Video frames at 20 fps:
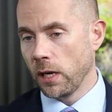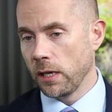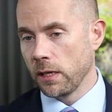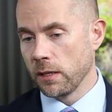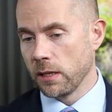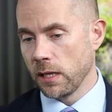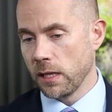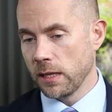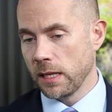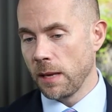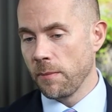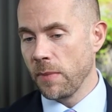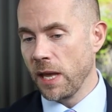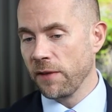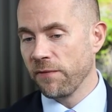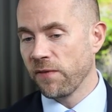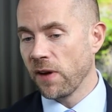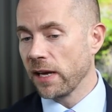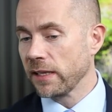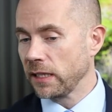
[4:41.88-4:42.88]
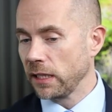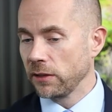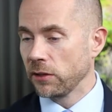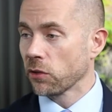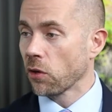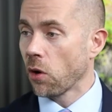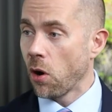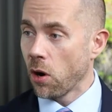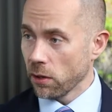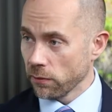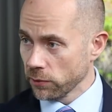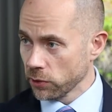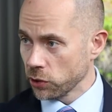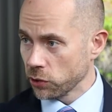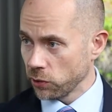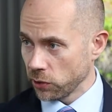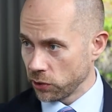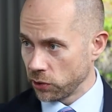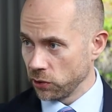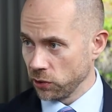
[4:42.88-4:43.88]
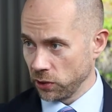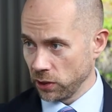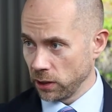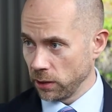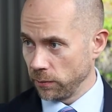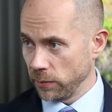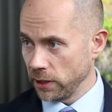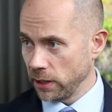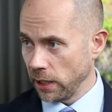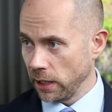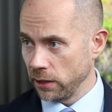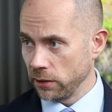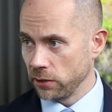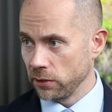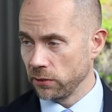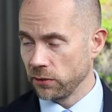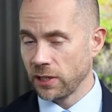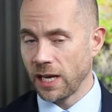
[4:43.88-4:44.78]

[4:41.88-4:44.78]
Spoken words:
they may find that there are restrictions and limitations.